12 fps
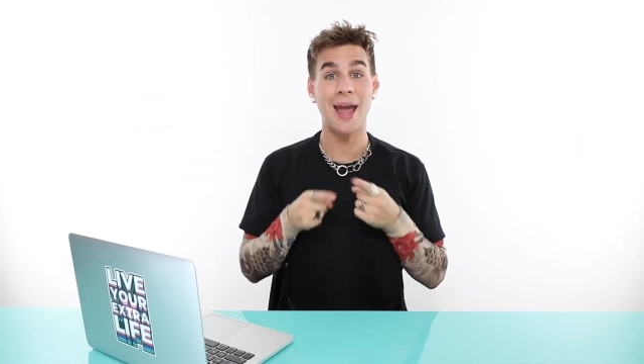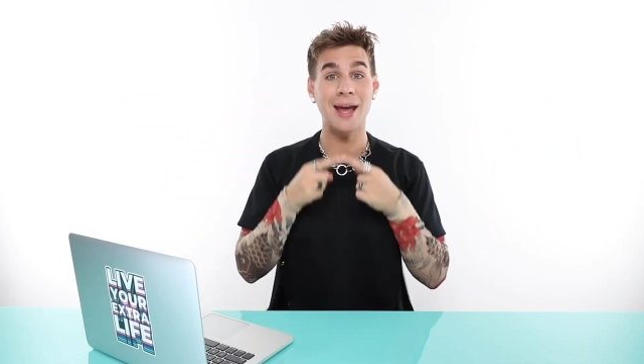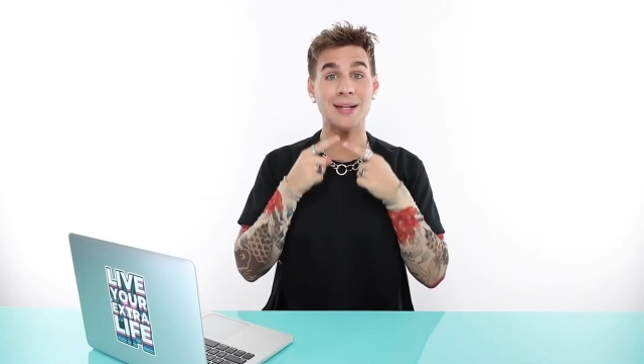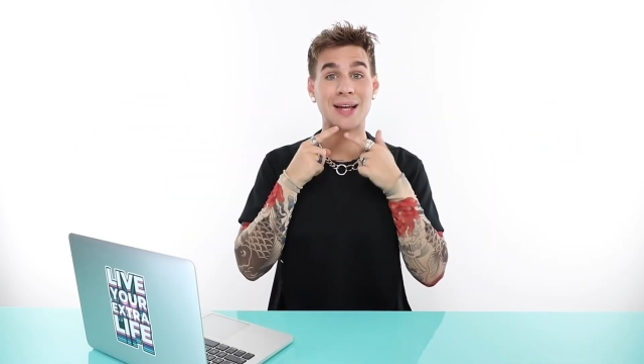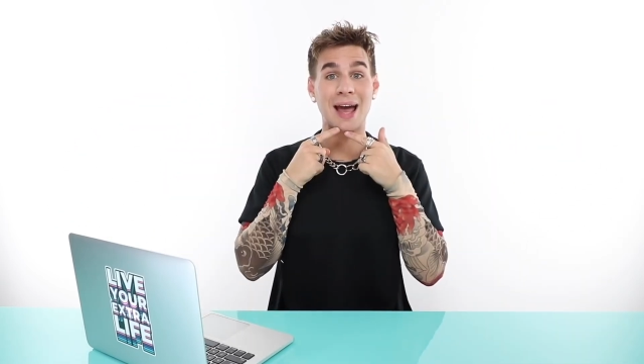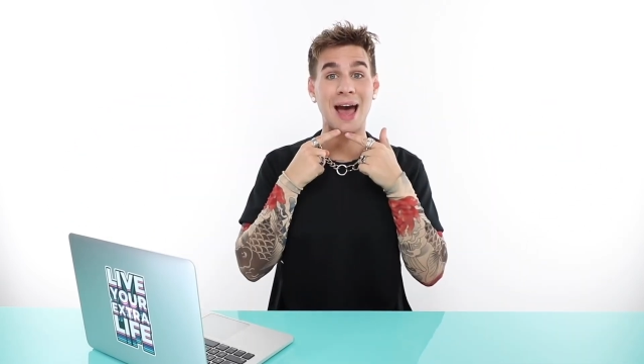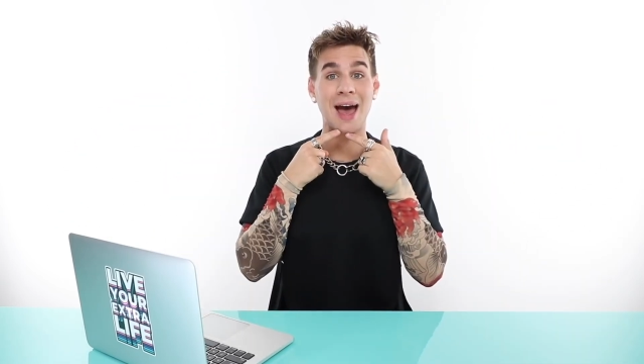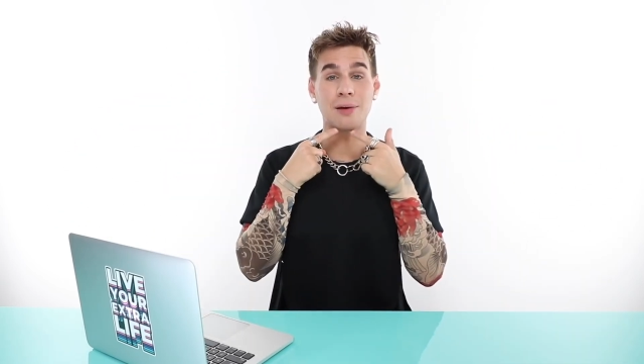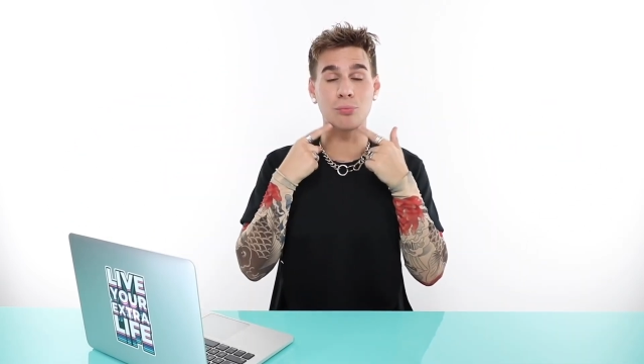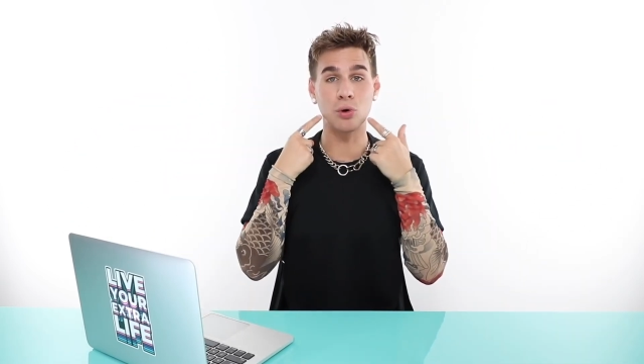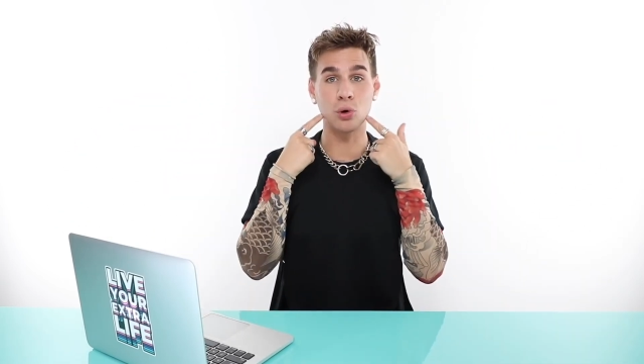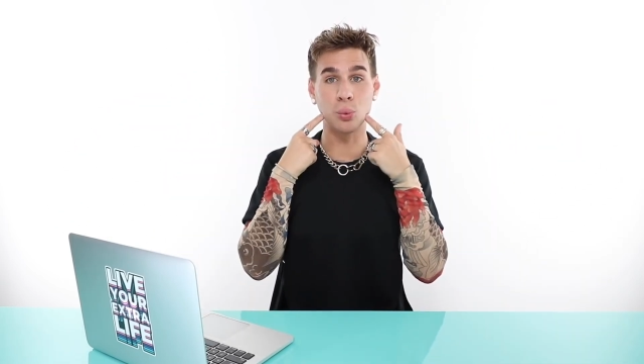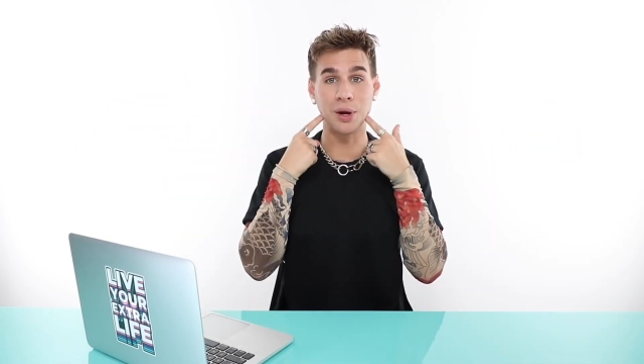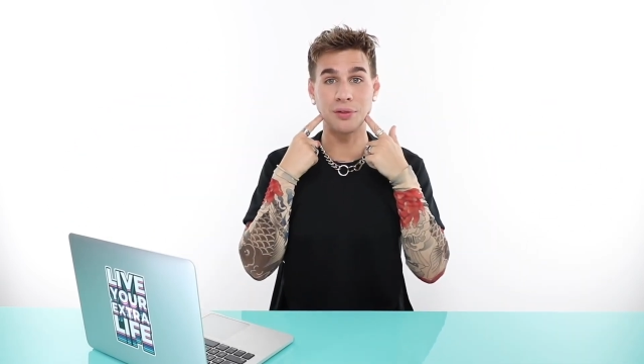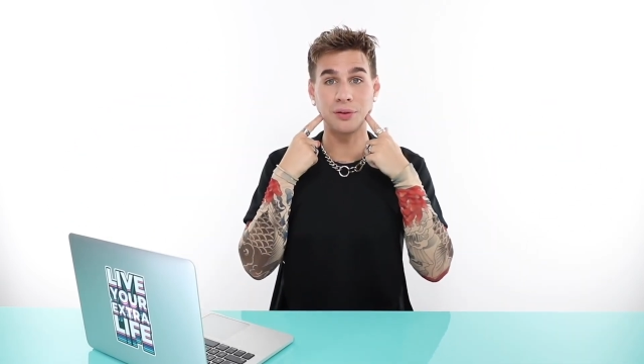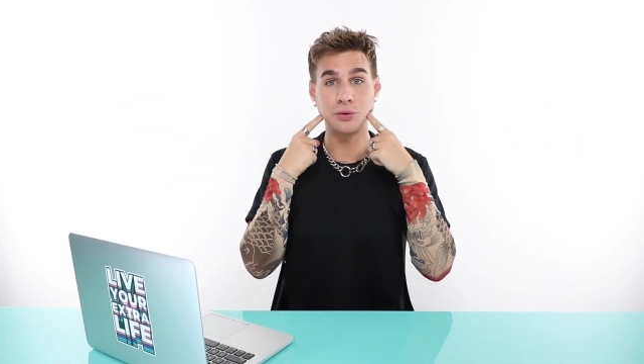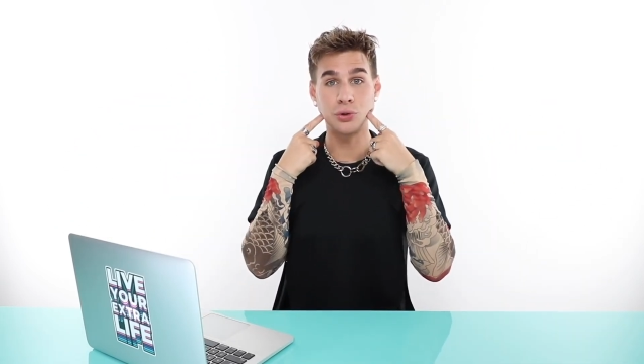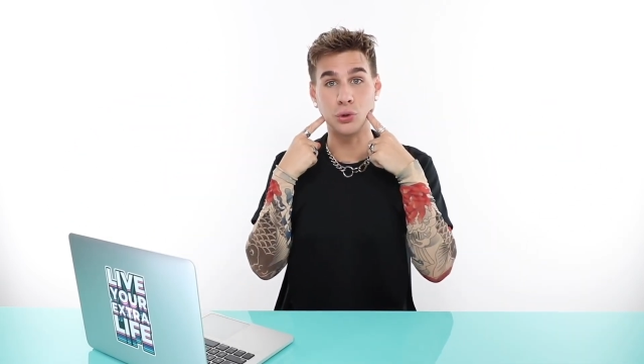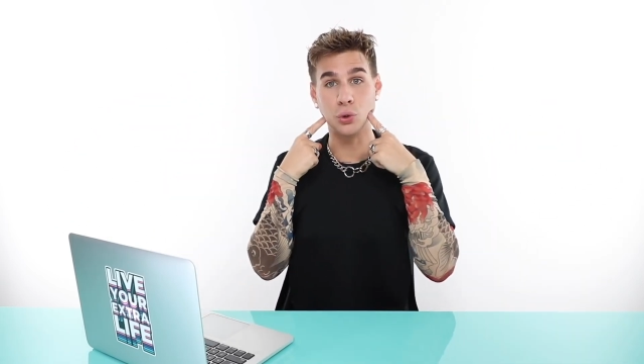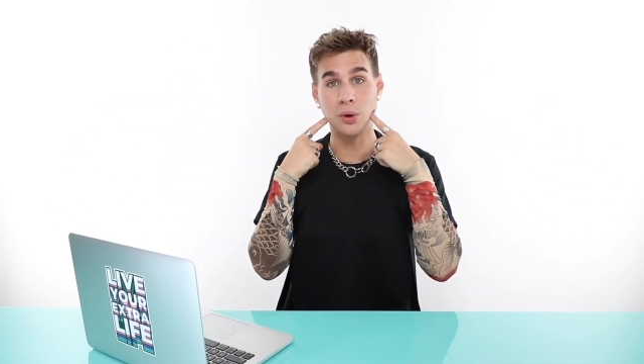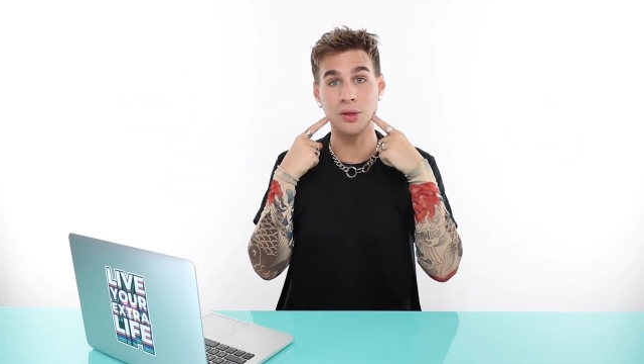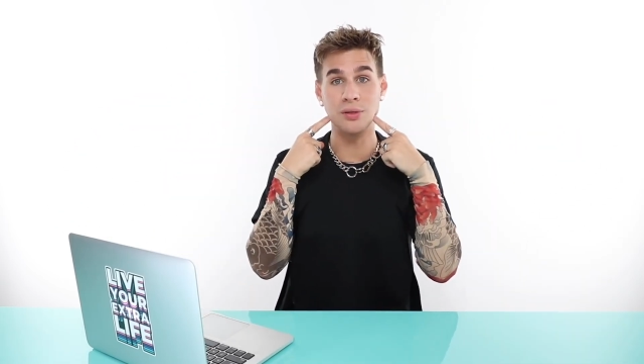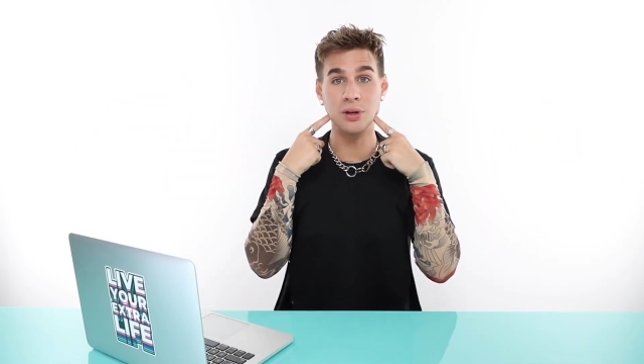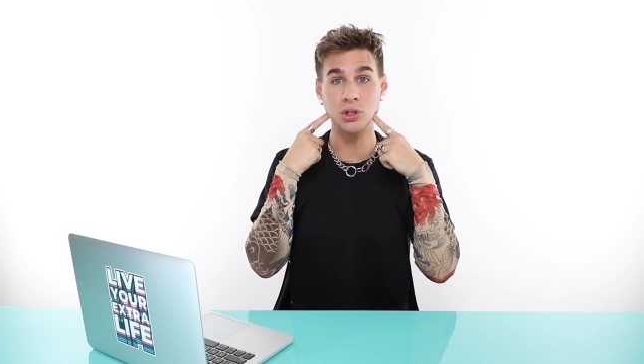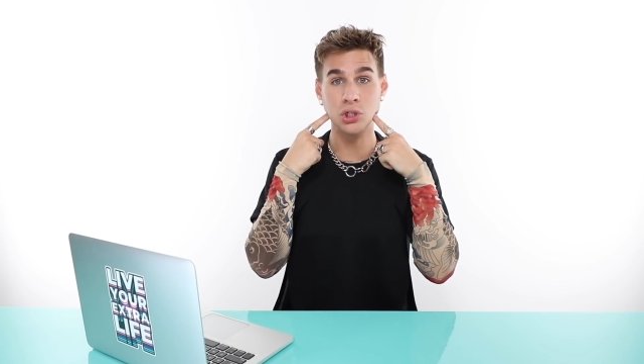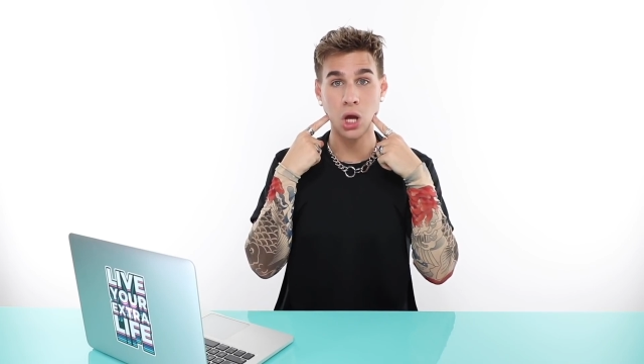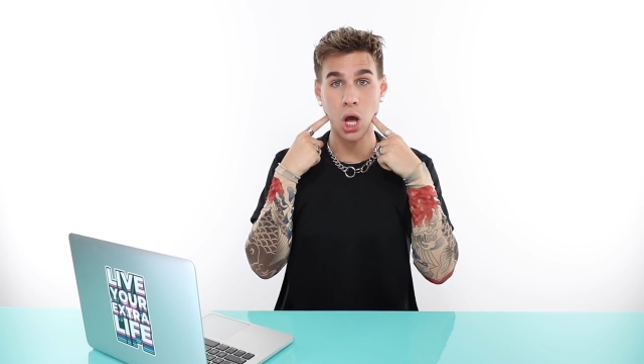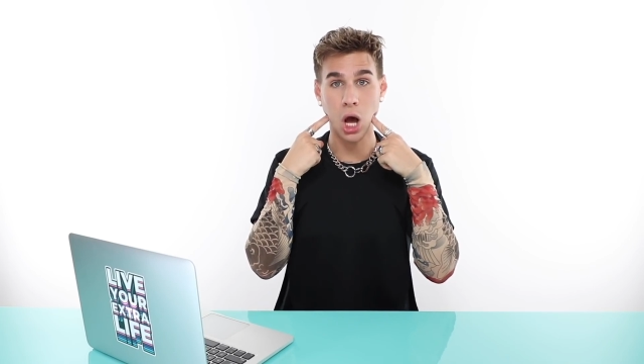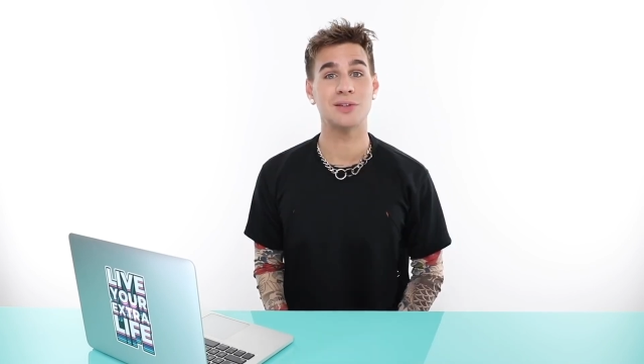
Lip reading: and add more width to the jaw.